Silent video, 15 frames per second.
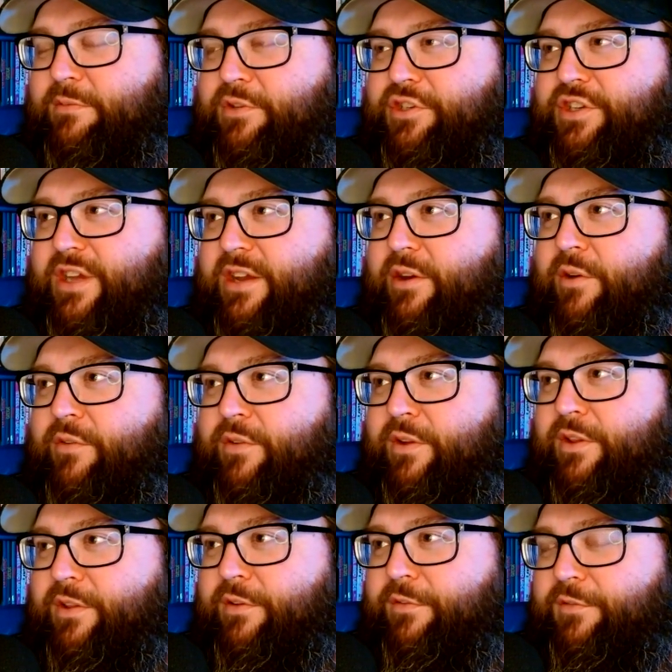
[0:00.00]
shit
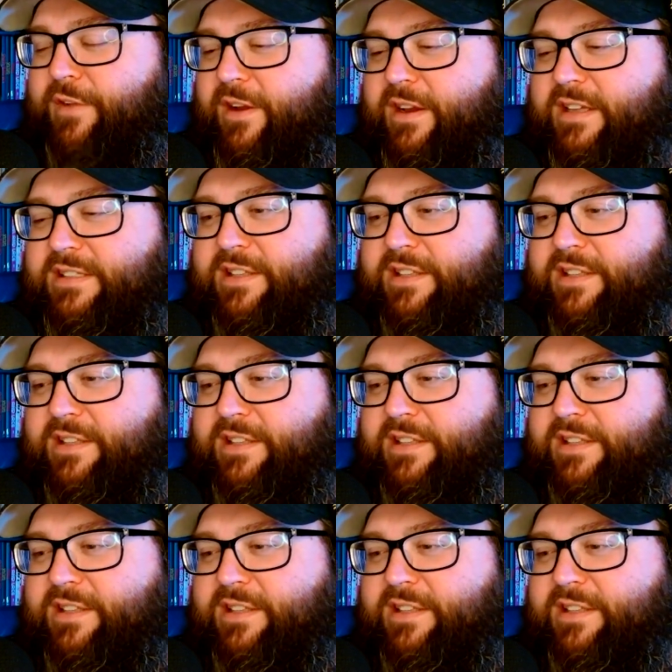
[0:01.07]
over the Ferric